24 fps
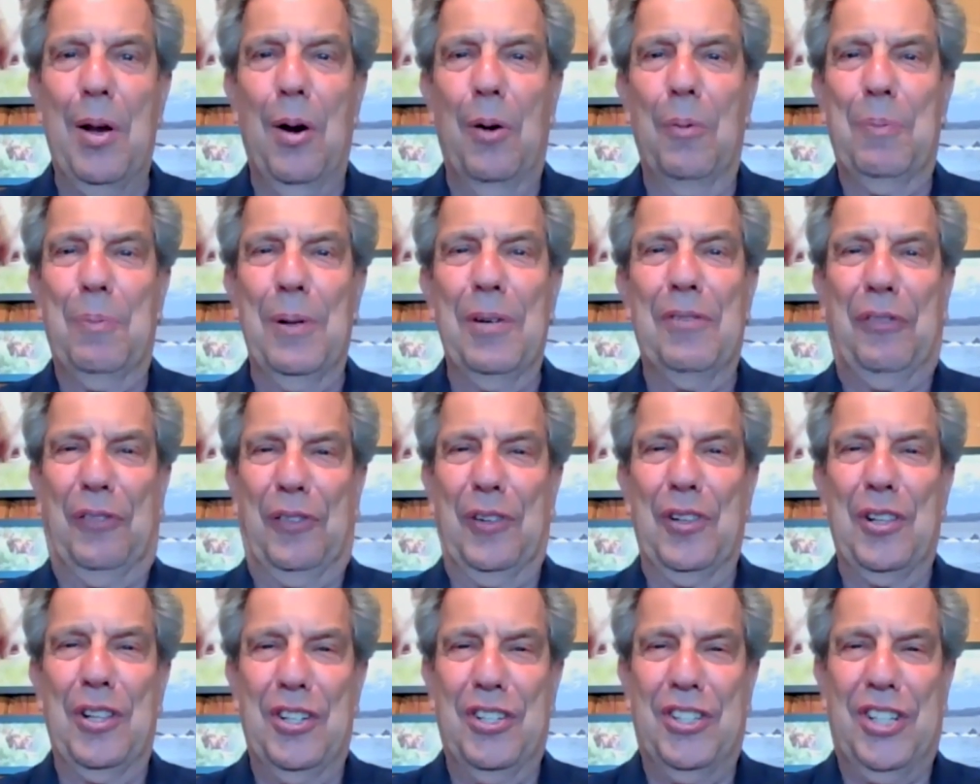where we
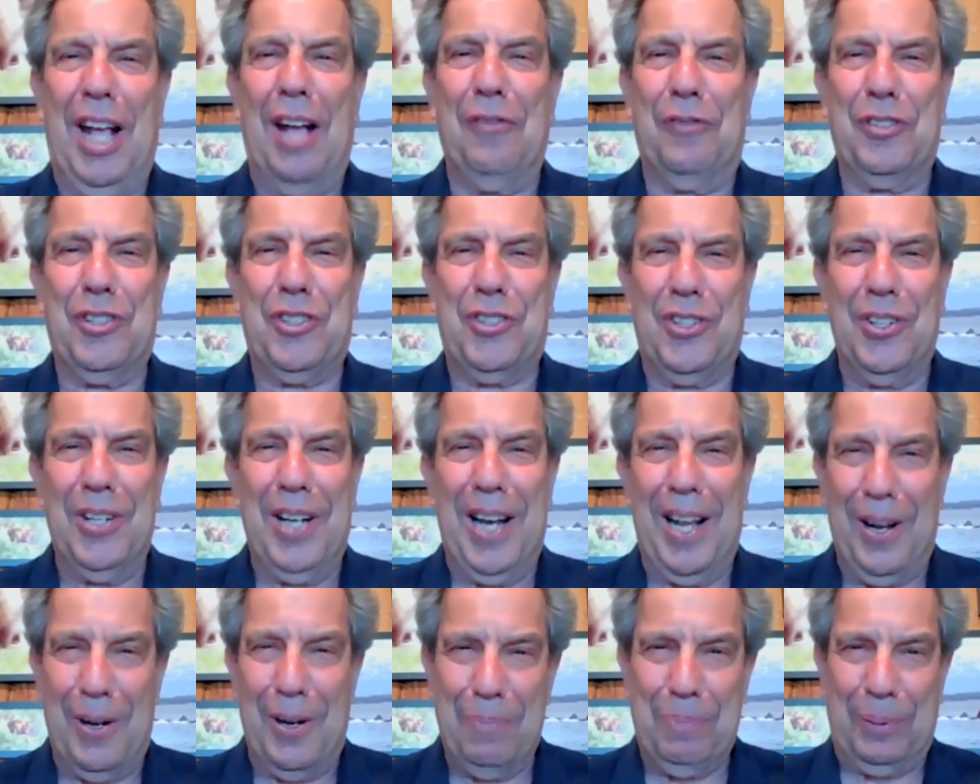opened for the
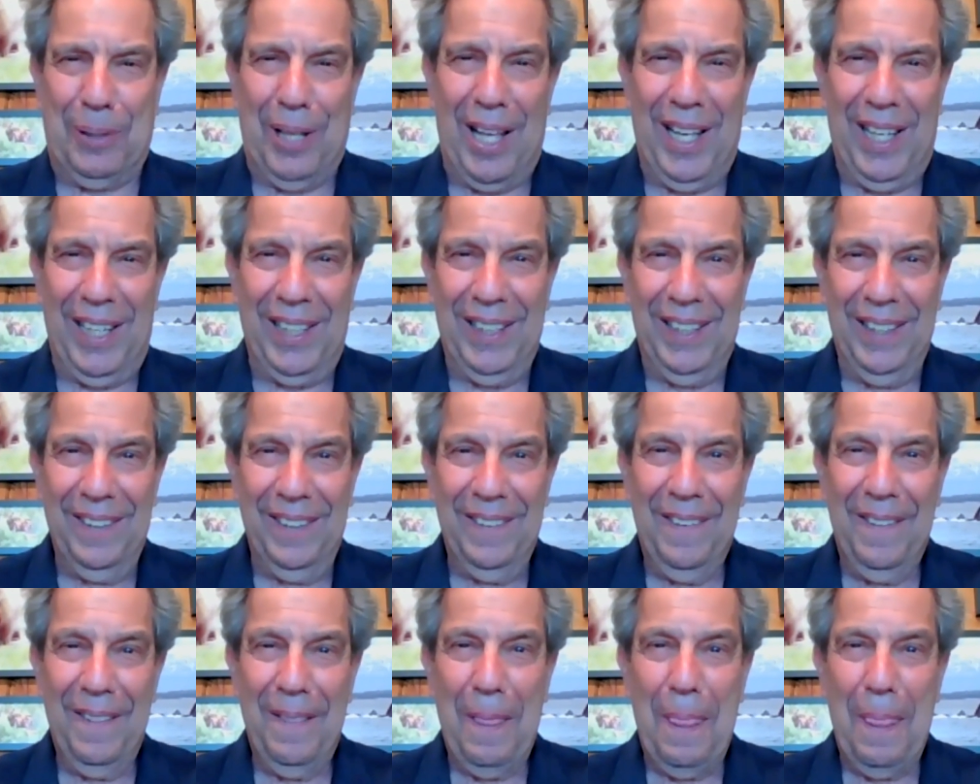Jefferson Airplane.